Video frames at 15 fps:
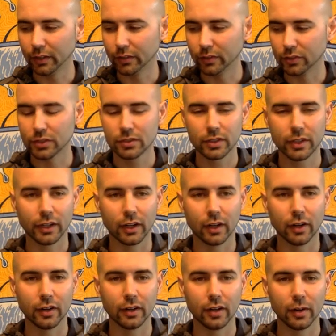just like
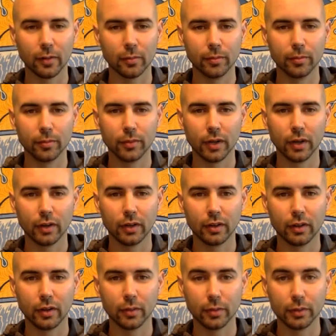our
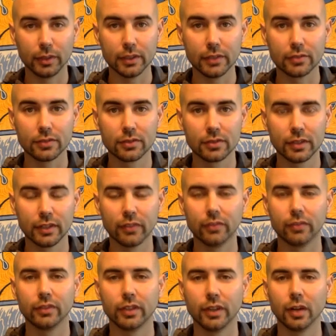beliefs live
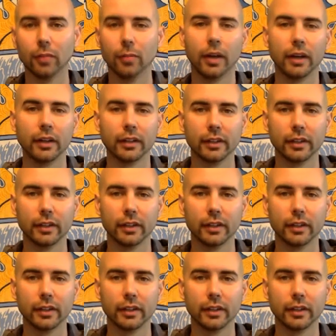in our body,